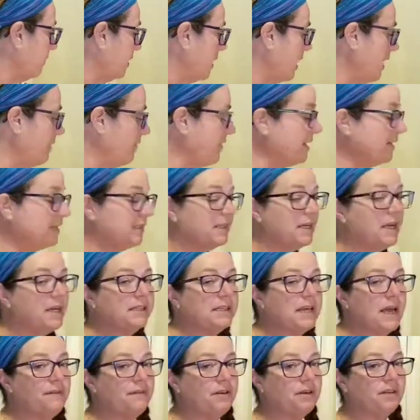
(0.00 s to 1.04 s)
And this does
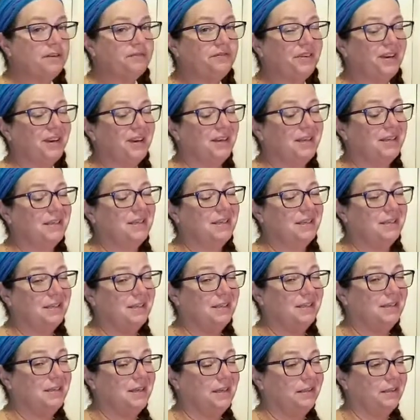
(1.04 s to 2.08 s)
have a different
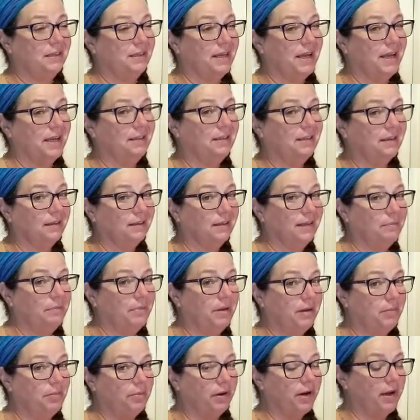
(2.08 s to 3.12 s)
consistency than like the
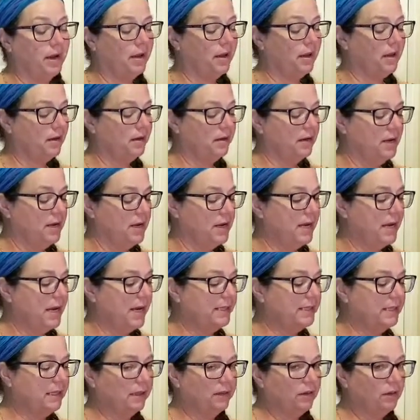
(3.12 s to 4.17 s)
Libby brand.
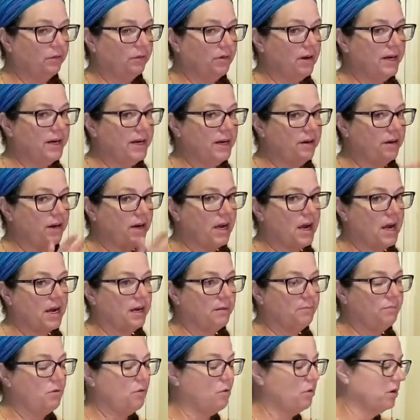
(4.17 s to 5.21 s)
It's a little runnier, it kind
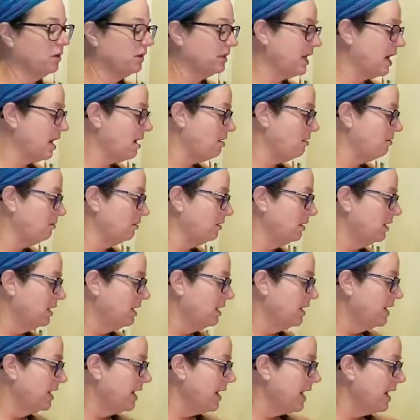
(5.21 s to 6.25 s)
of pours out.
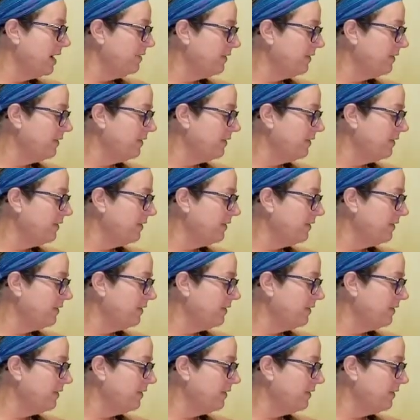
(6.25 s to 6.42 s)
And